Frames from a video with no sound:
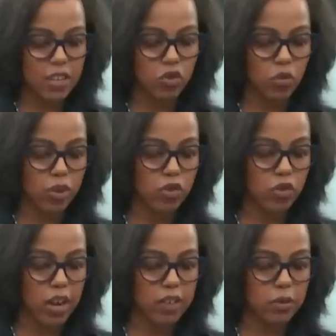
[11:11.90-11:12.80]
then joint
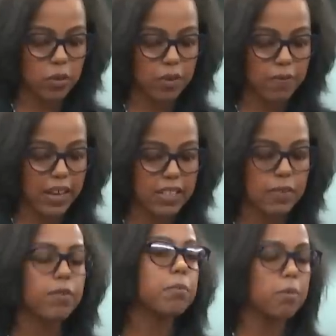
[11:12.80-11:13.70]
trials would
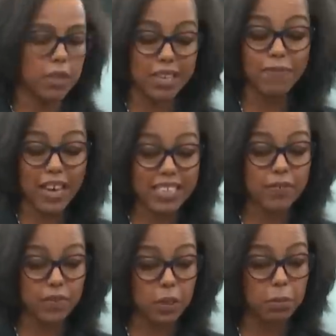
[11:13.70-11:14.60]
effective,
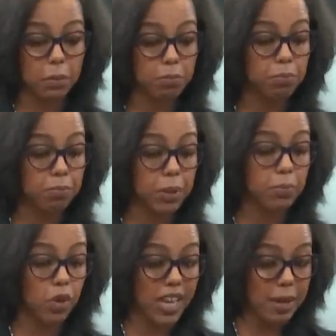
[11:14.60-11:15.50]
effectively be, be
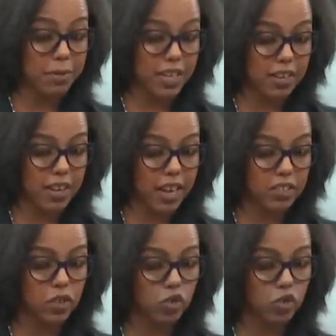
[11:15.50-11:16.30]
prohibited as a